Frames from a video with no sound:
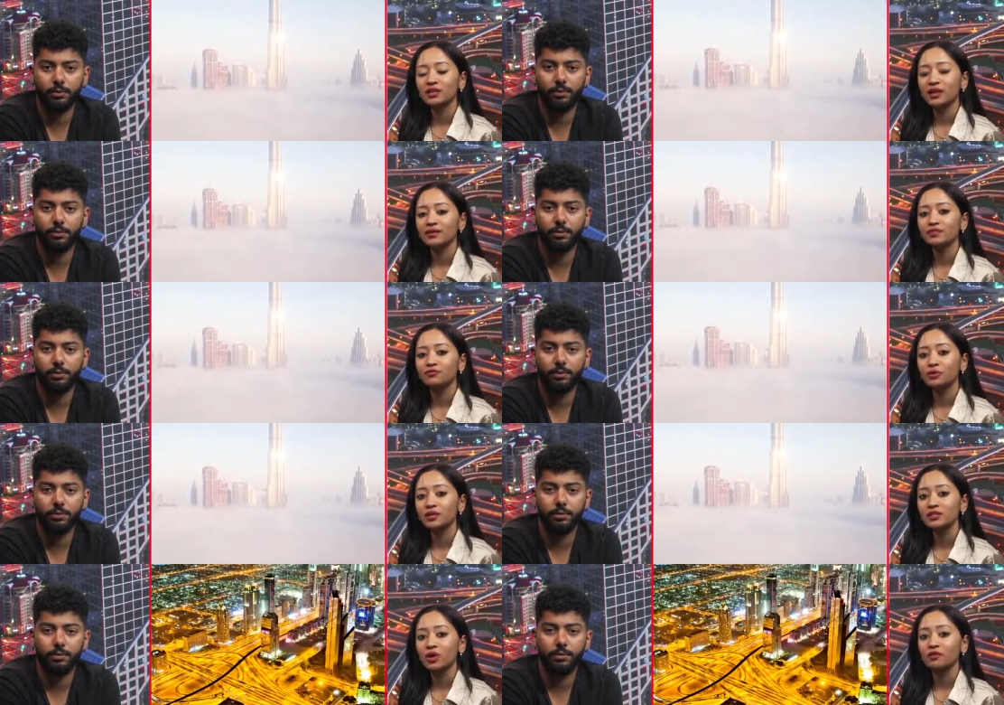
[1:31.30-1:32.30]
Speaker 1: and its
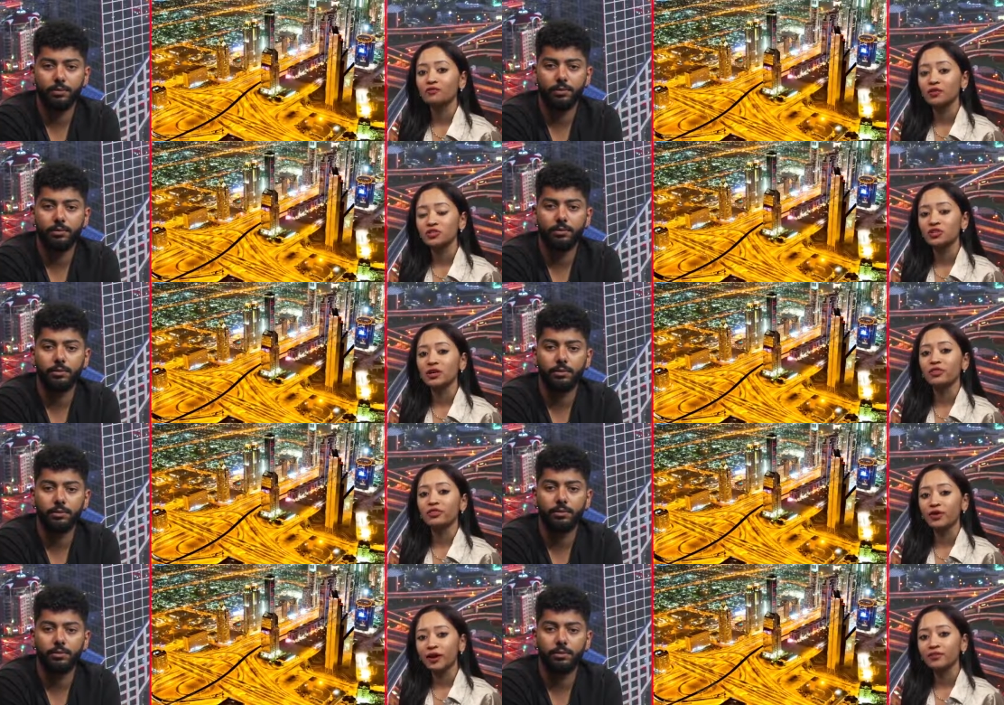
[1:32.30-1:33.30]
focus on fostering a
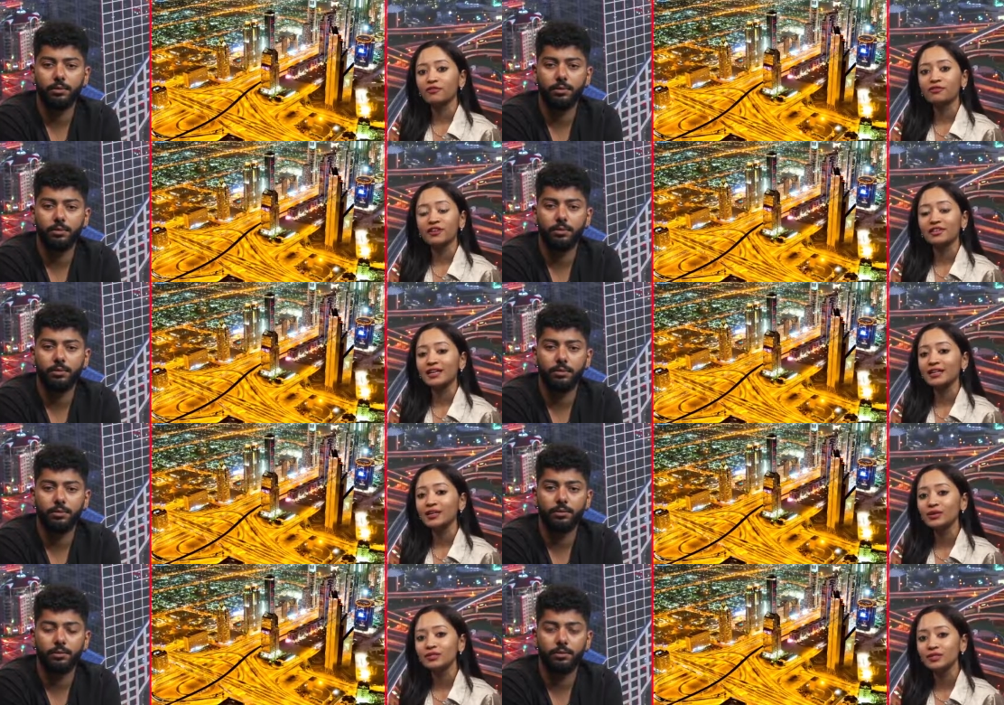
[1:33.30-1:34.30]
thriving fintech
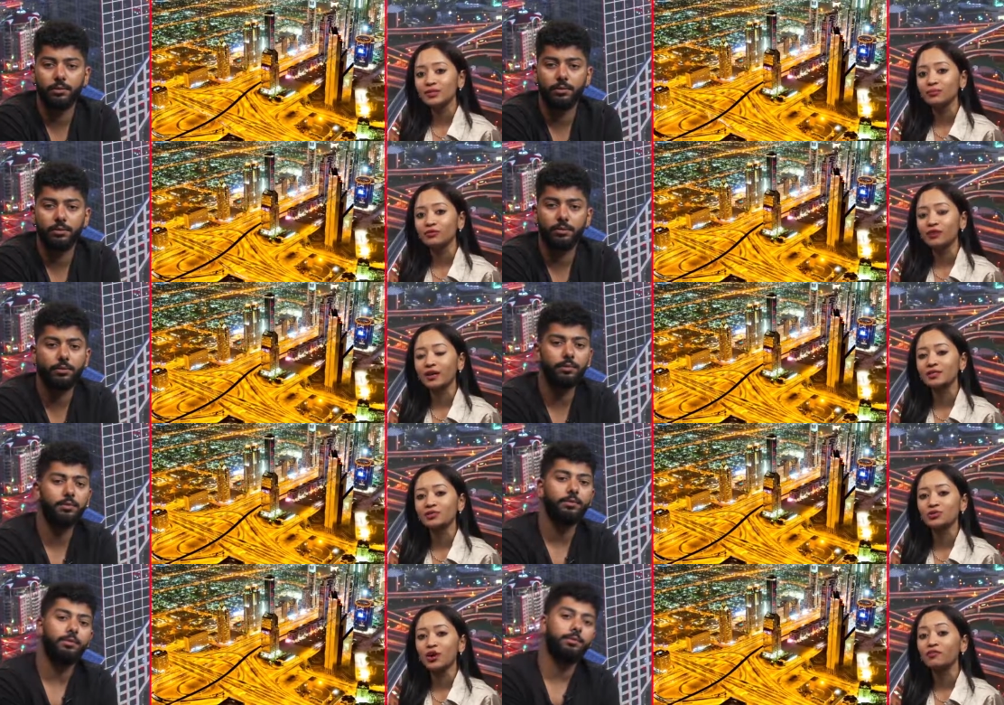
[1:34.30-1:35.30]
ecosystem provides
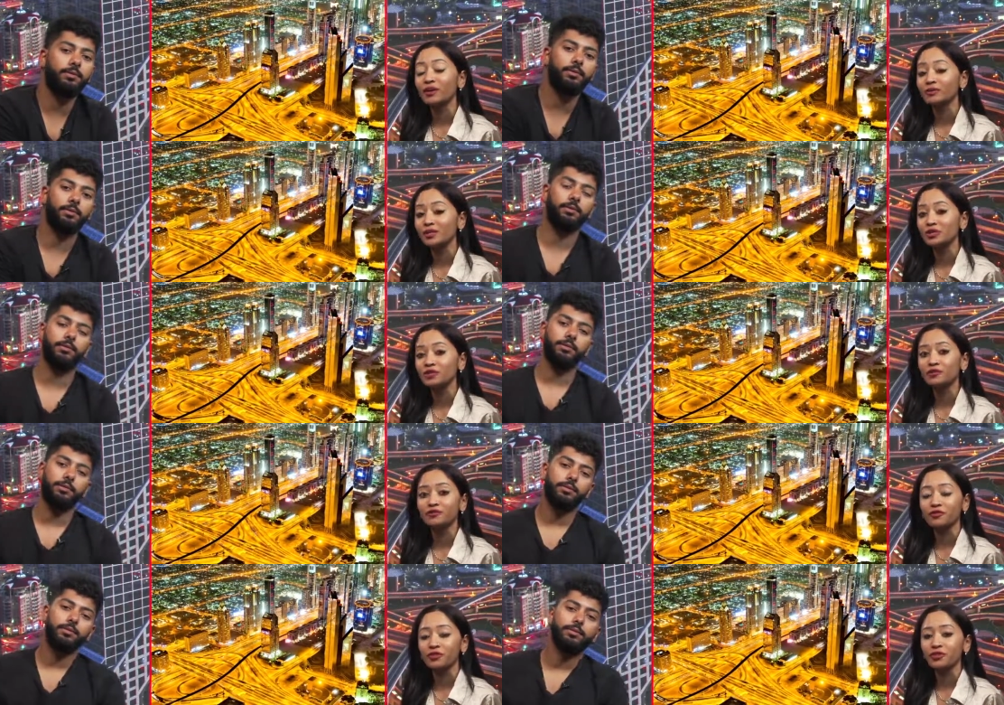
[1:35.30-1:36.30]
a strong foundation
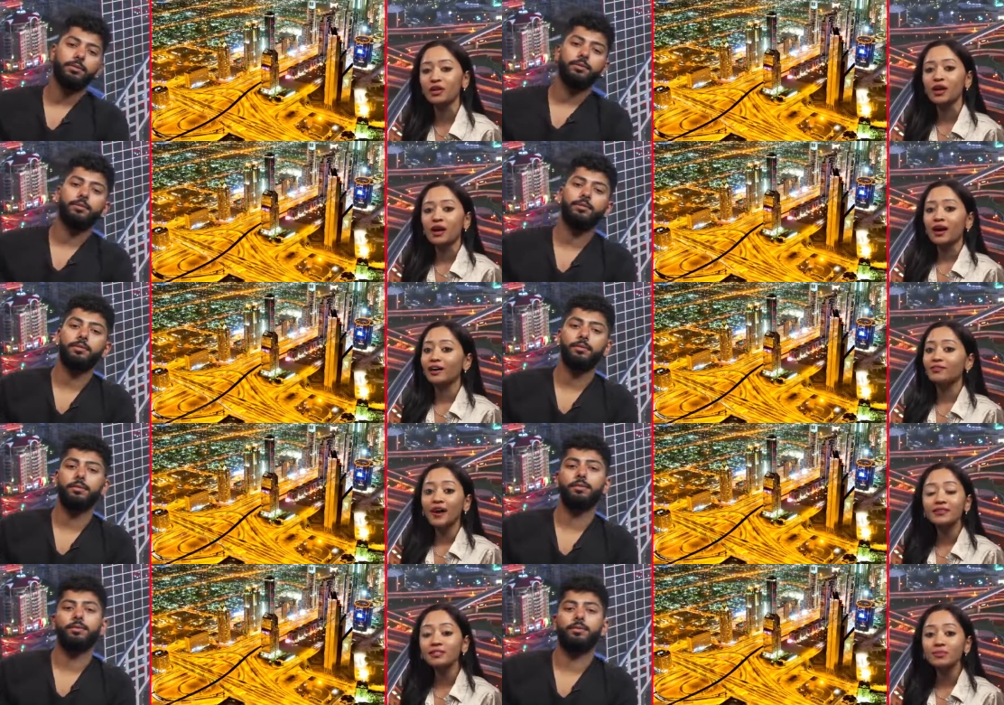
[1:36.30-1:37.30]
for further
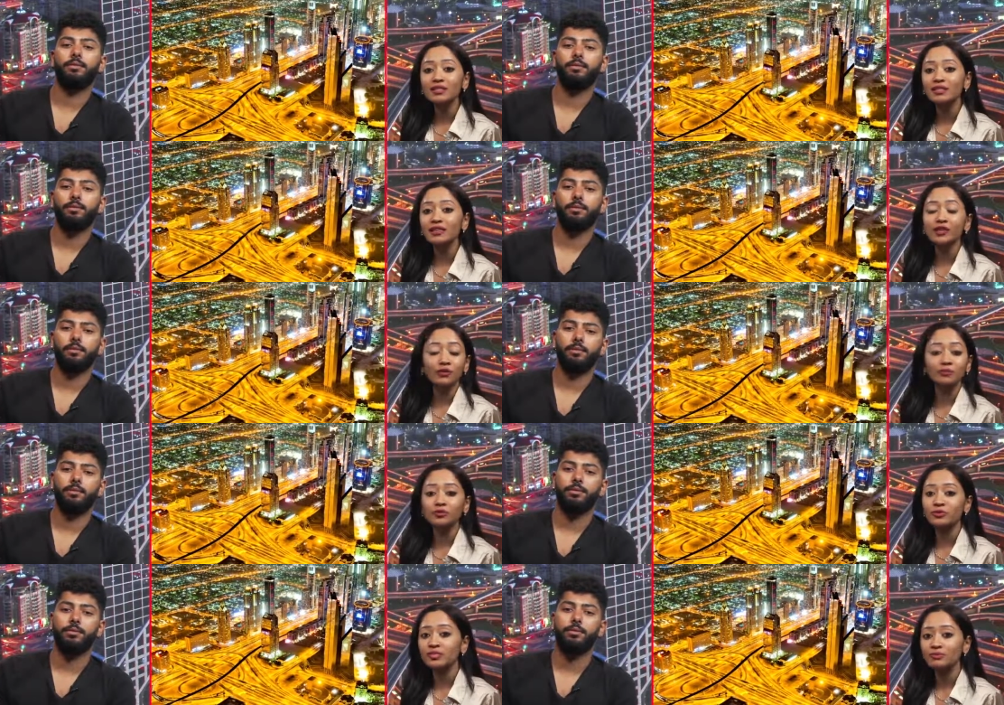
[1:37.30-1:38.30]
advancements in the
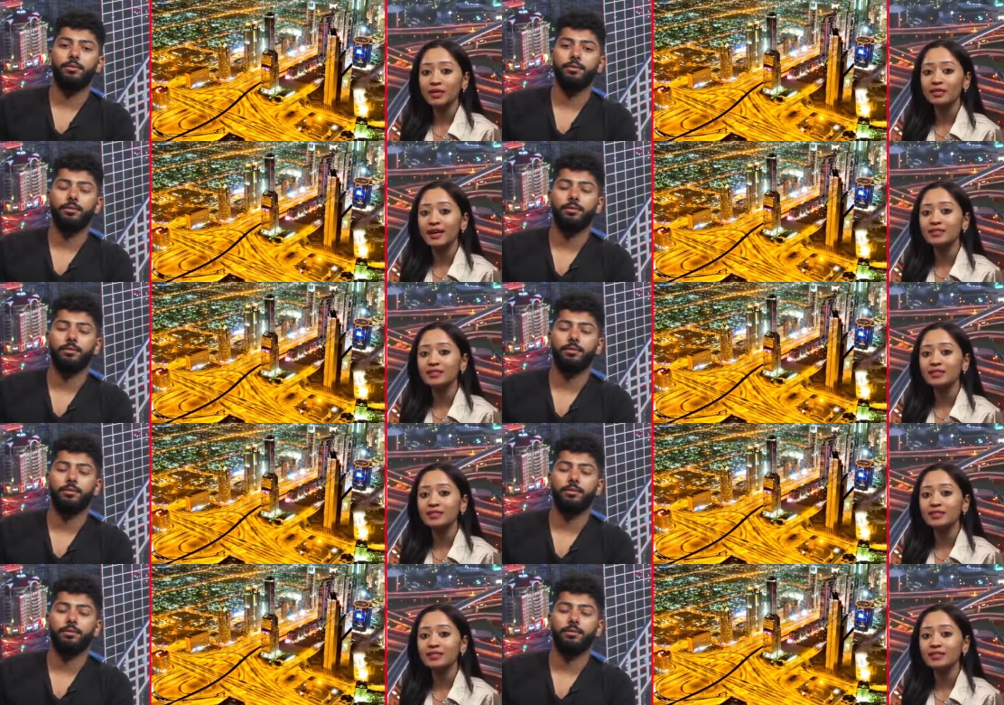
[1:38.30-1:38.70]
crypto space.